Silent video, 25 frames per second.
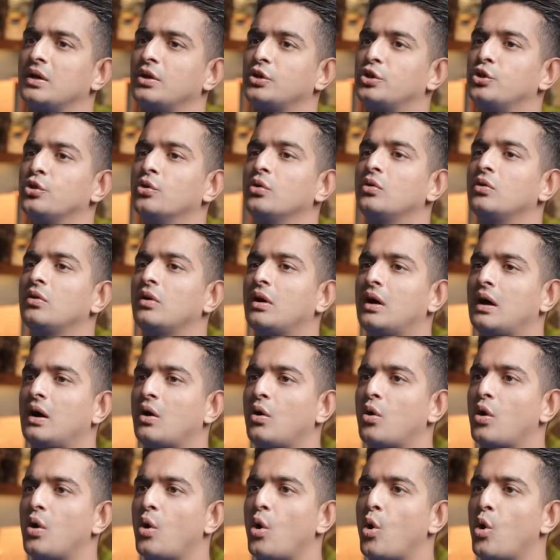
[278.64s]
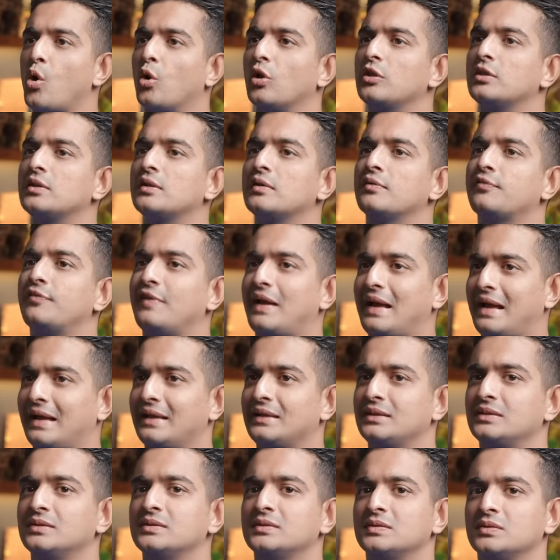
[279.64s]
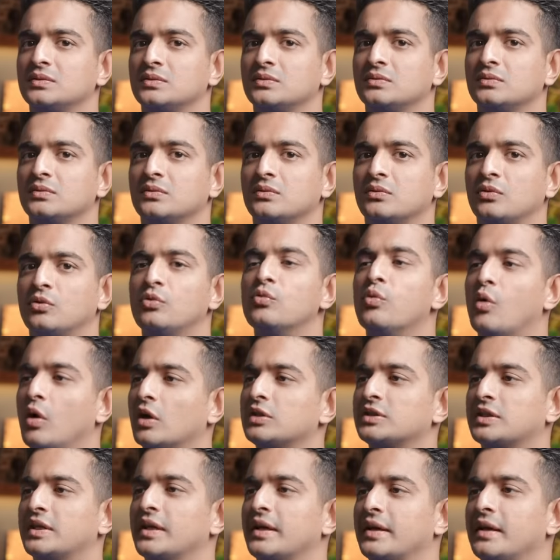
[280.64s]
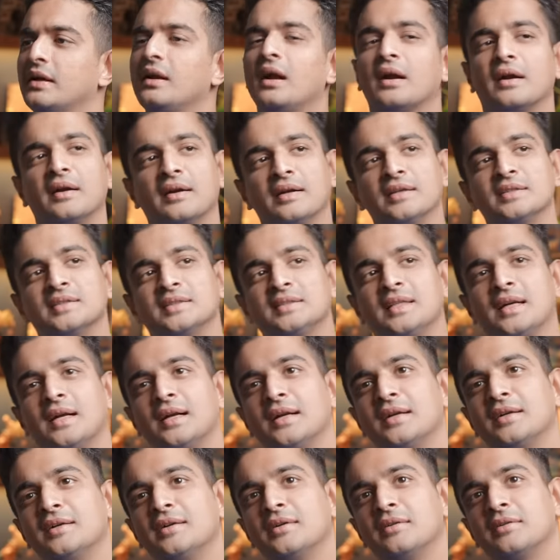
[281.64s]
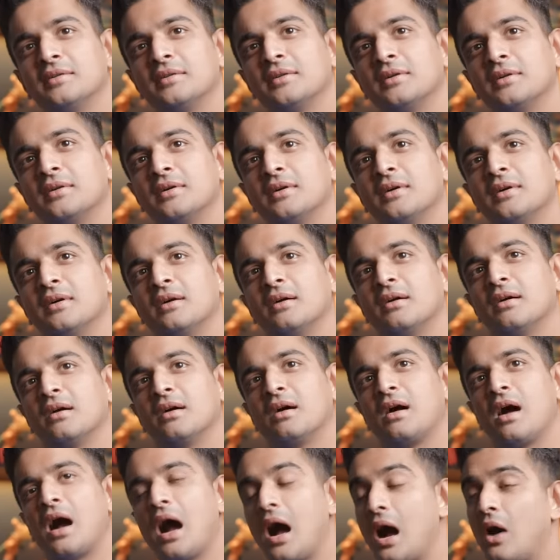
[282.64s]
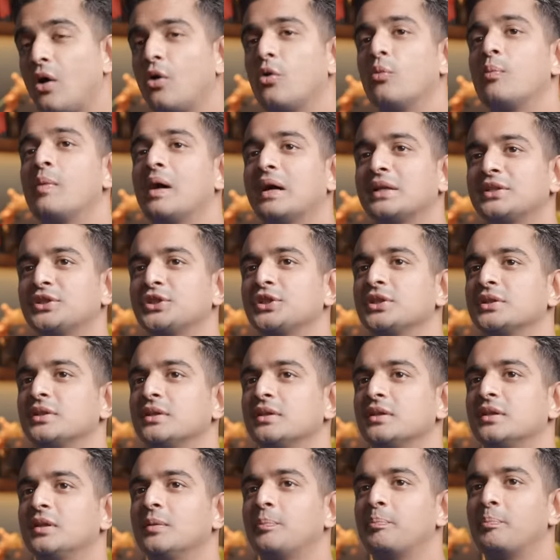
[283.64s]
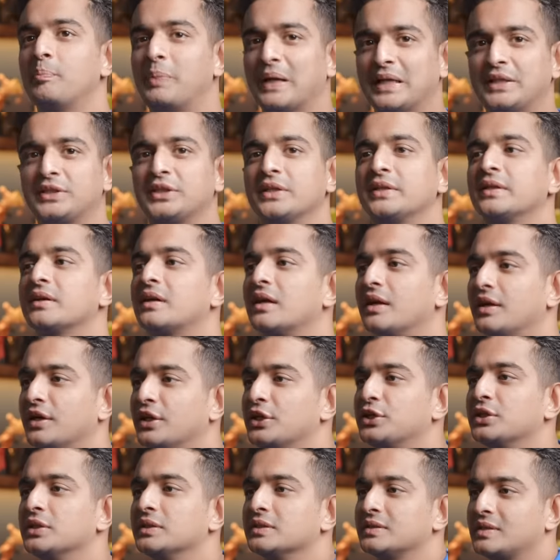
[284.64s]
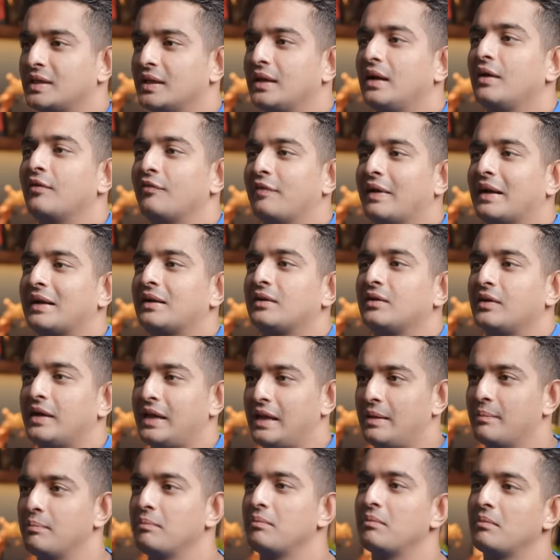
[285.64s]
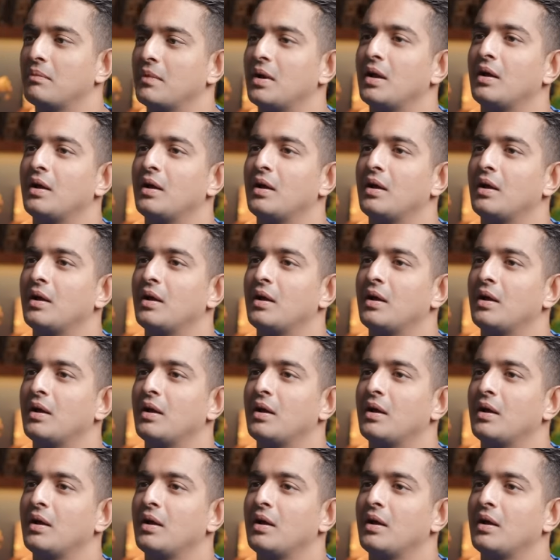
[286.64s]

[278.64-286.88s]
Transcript: You know, all the fans who watch cricket understand how much the pitch and the conditions can affect a game.